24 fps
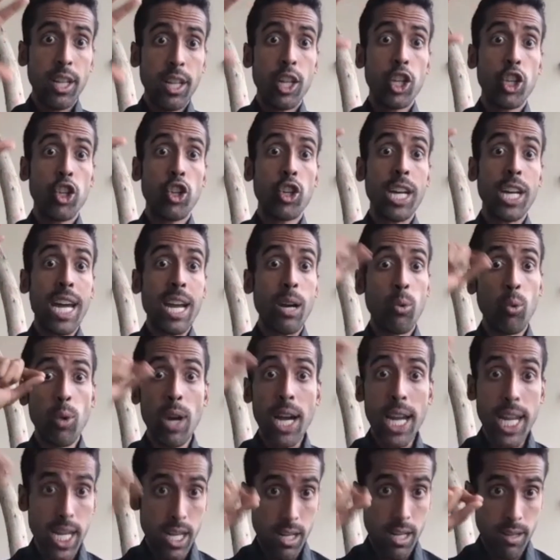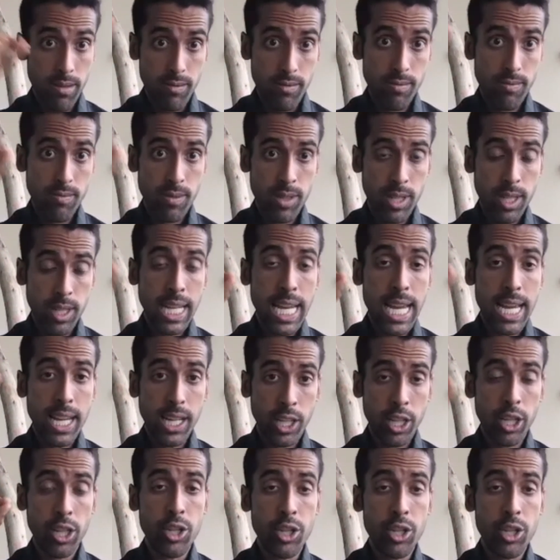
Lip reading: you got to write to get good